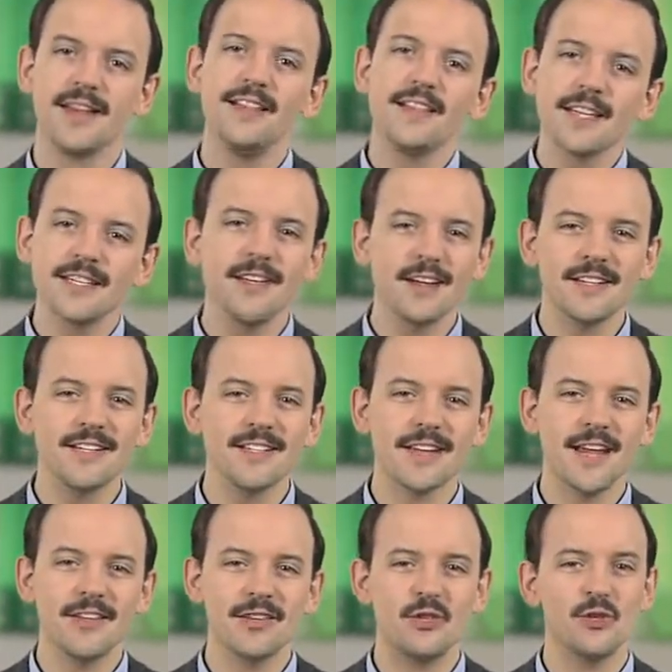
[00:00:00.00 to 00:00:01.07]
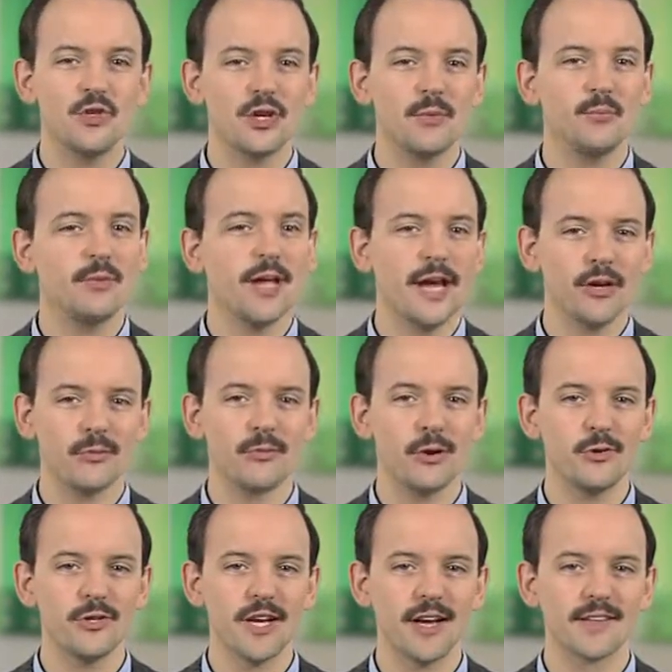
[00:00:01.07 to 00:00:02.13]
That's not to say that you shouldn't plan your
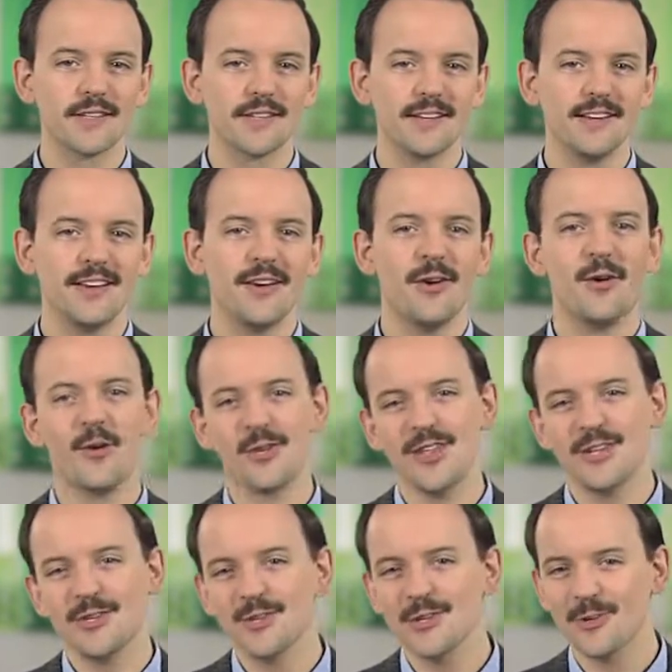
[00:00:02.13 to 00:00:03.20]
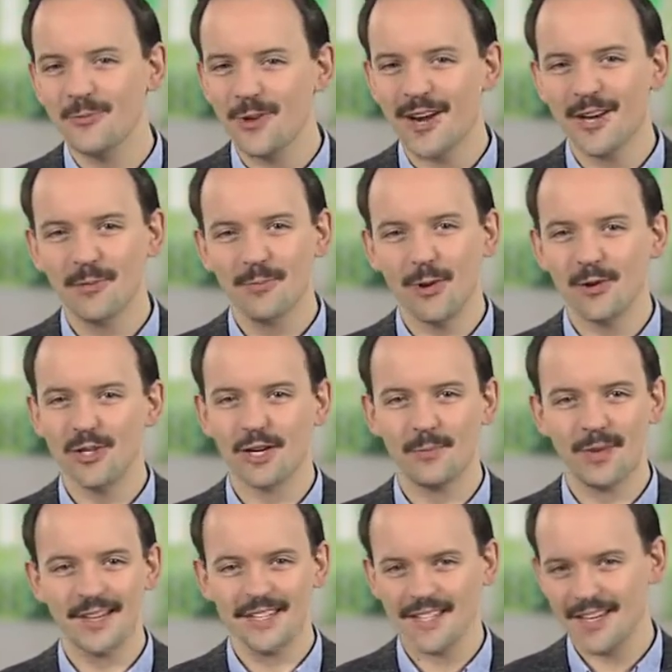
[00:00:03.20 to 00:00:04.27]
projects or that you should run your project
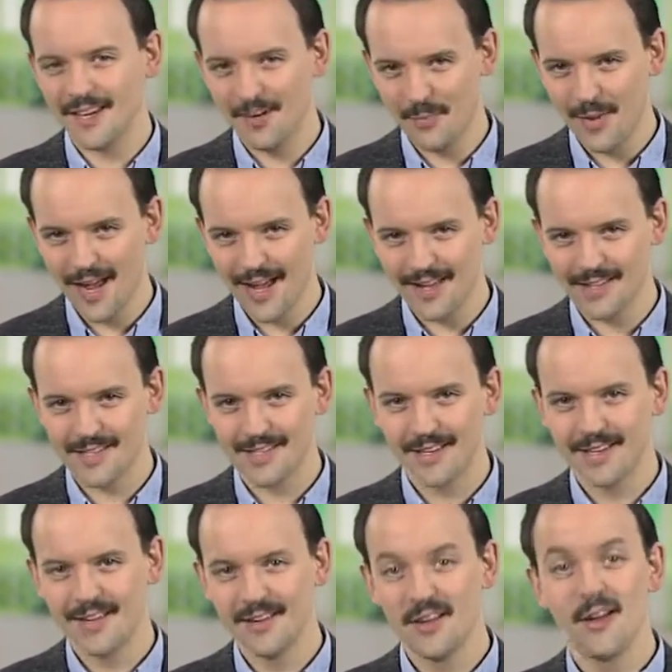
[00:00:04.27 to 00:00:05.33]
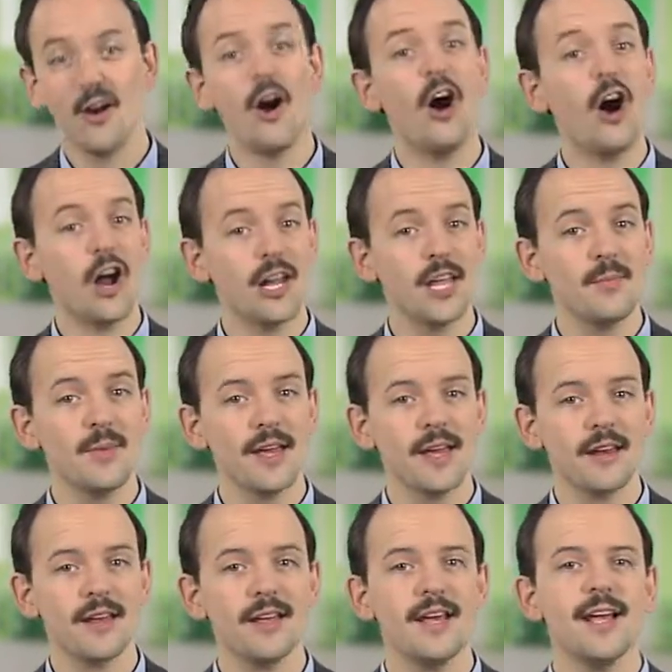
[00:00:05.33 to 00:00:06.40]
by the seat of your pants. All I
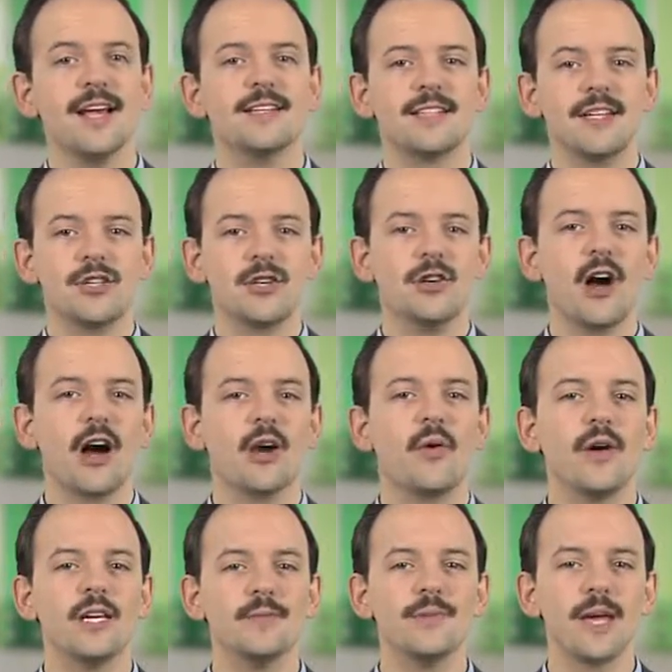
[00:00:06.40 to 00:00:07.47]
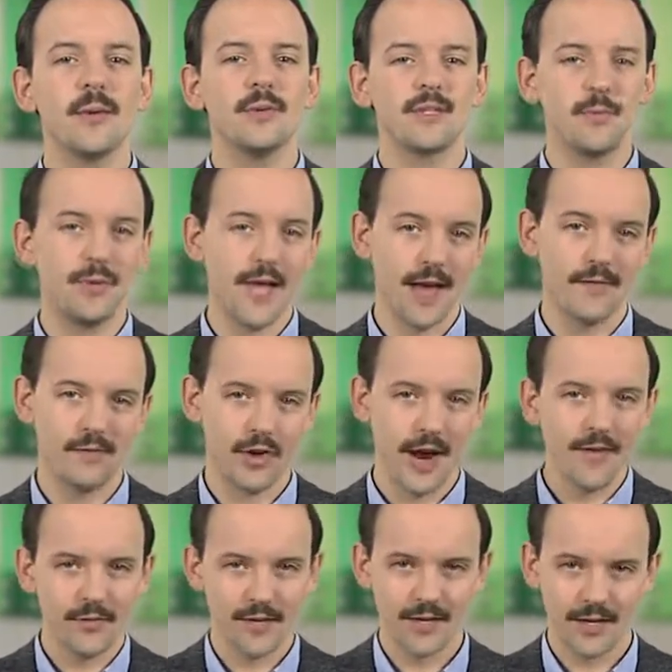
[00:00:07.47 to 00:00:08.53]
mean is that you're not going to be able to plan for
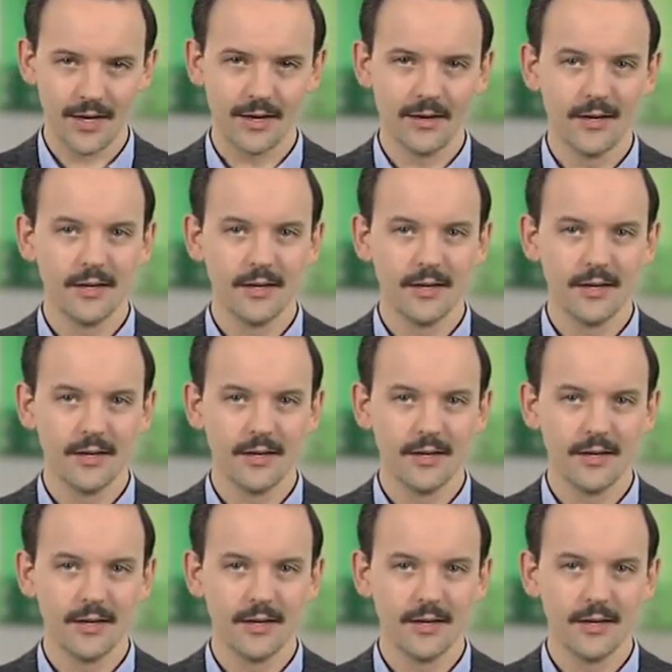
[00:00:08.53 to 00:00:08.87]
everything.